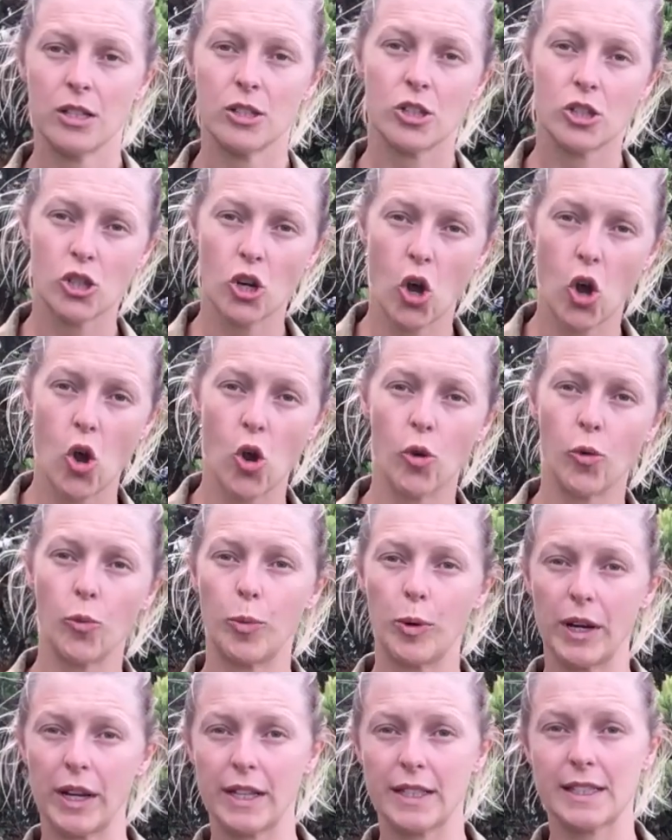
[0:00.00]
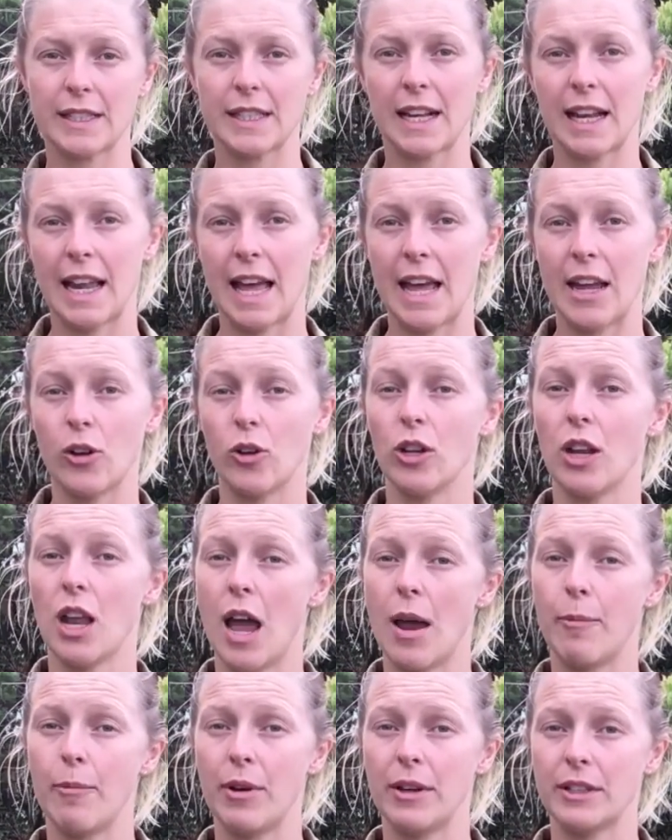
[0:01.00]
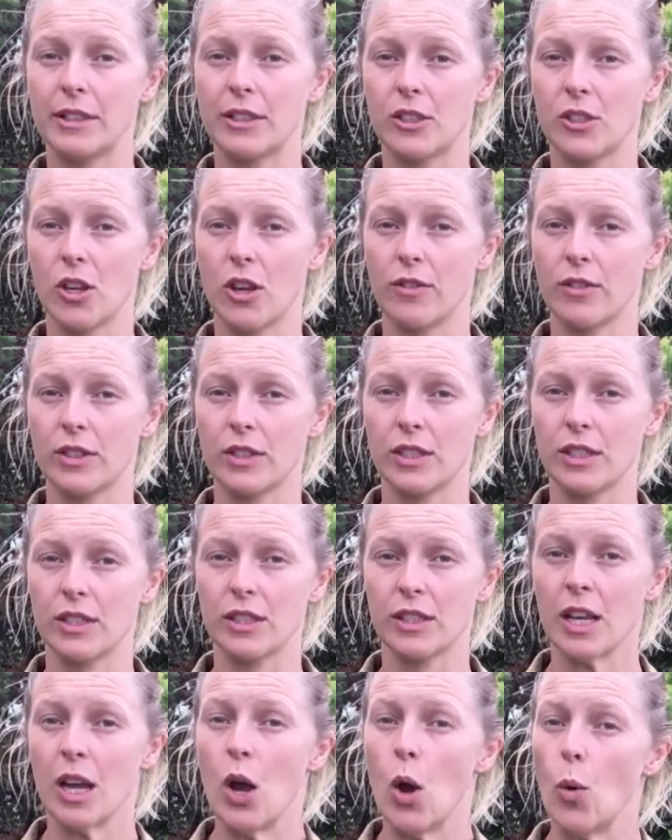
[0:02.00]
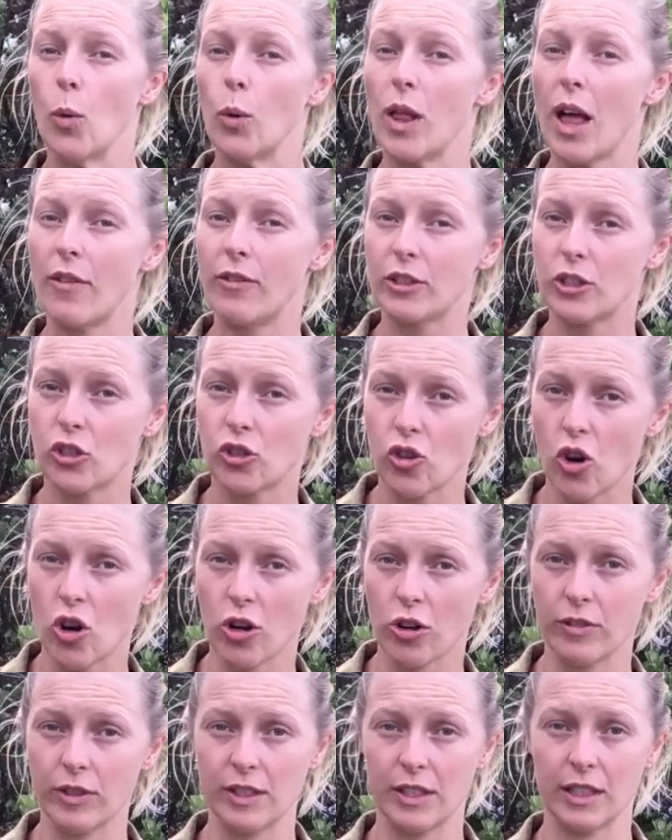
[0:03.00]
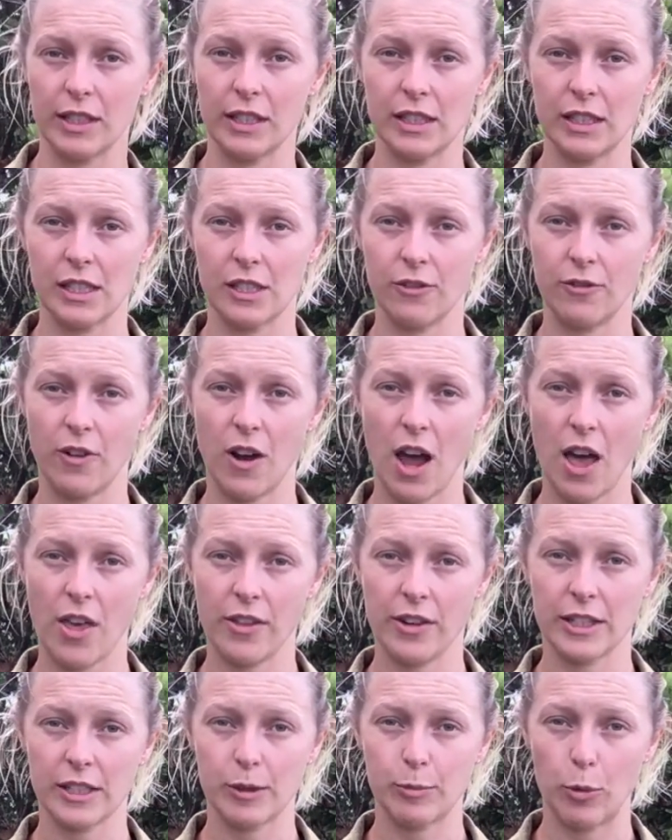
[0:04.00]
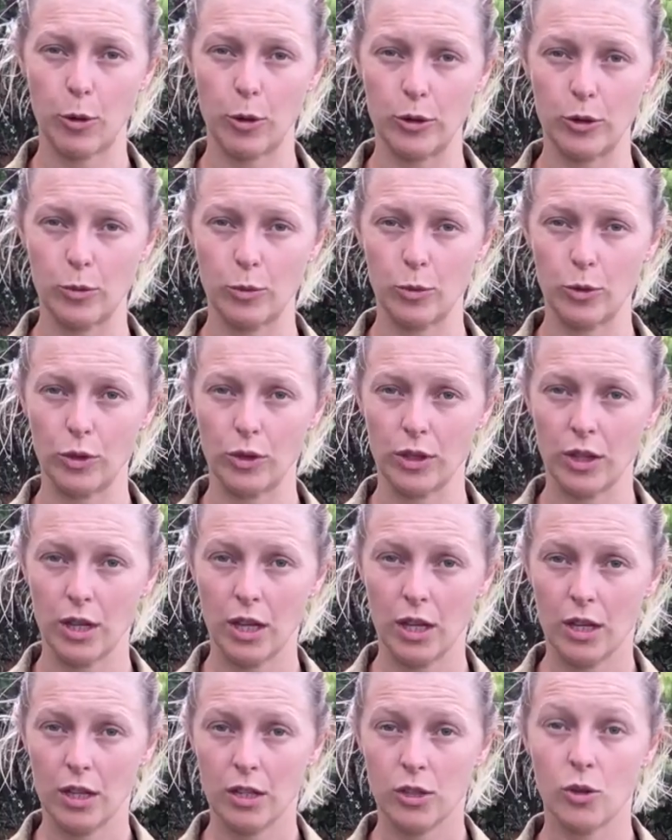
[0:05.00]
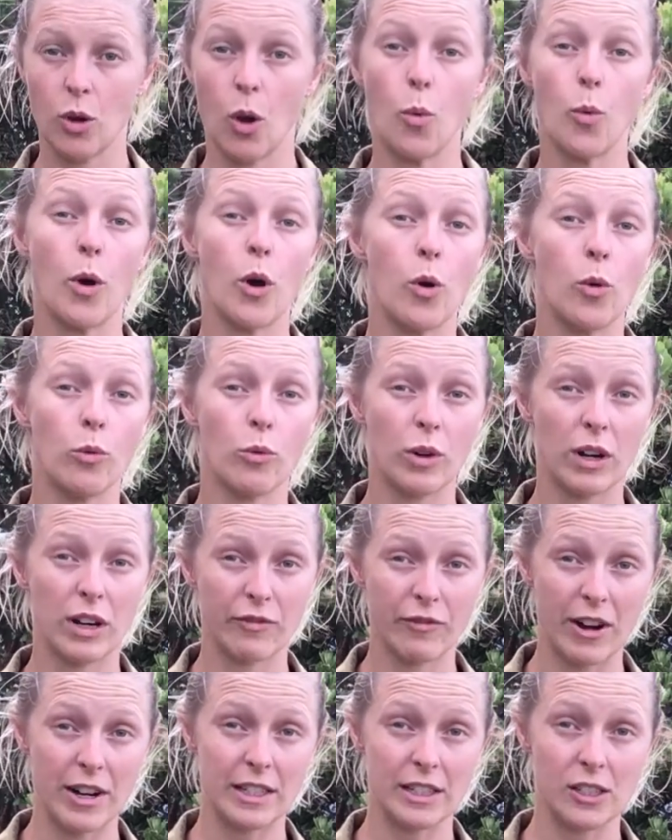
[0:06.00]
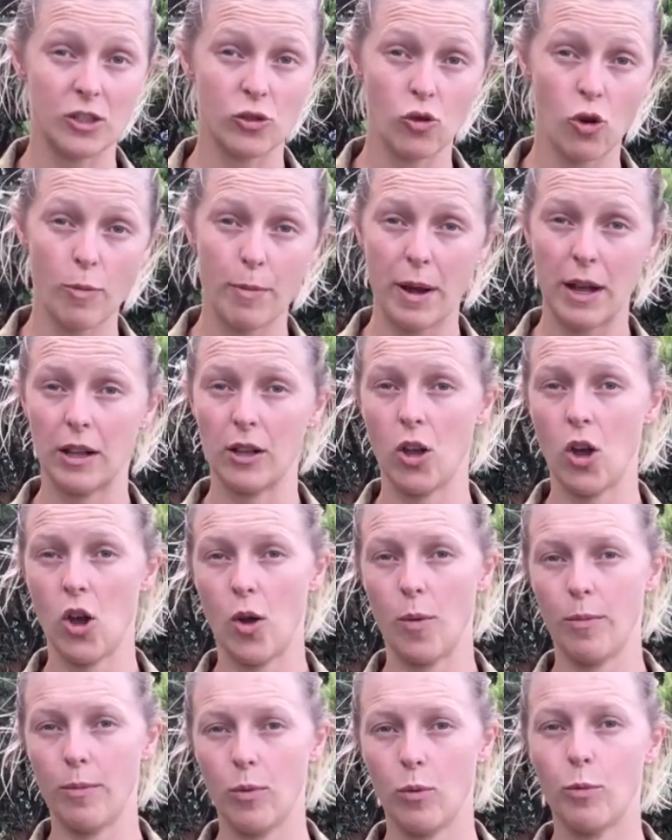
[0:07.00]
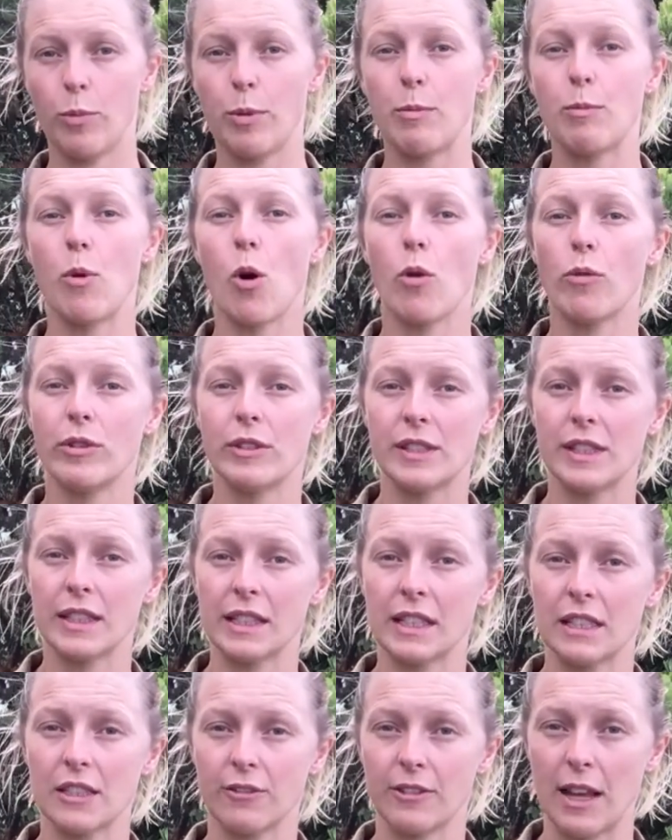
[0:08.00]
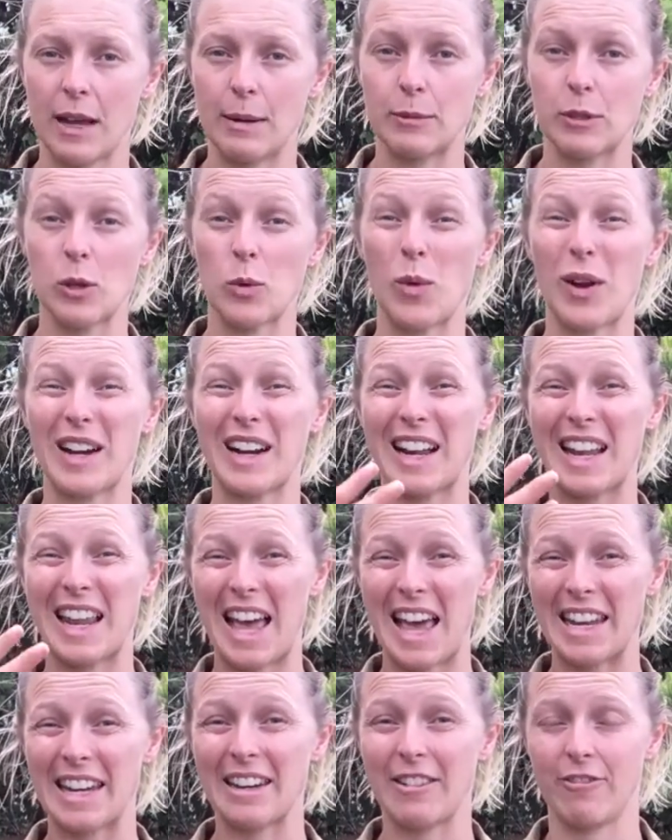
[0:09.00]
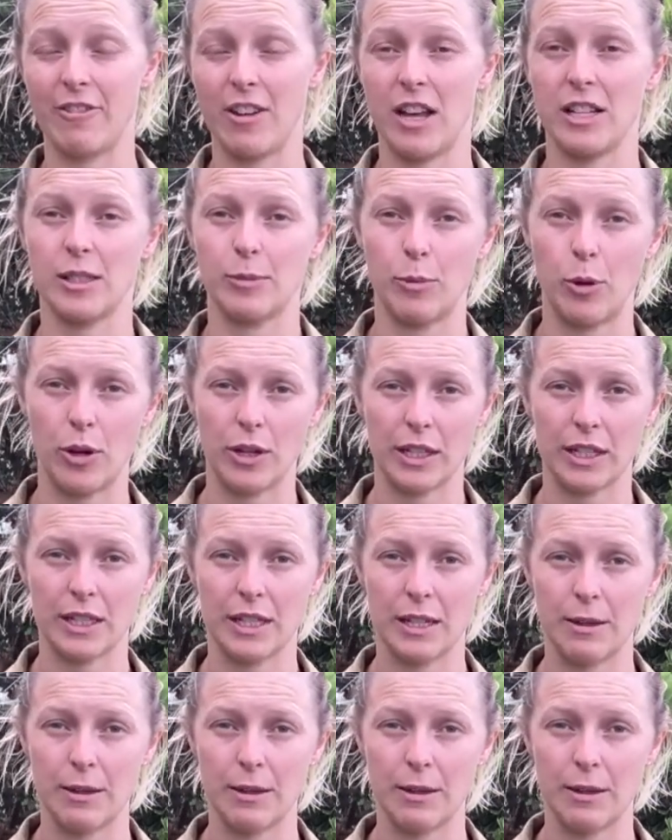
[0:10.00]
Stone, bricks, clay or lime rendered surfaces will have a stronger resilience to fire than exposed wood, so a well-rendered straw bale home will be more resilient to flames than one clad in a fast-burning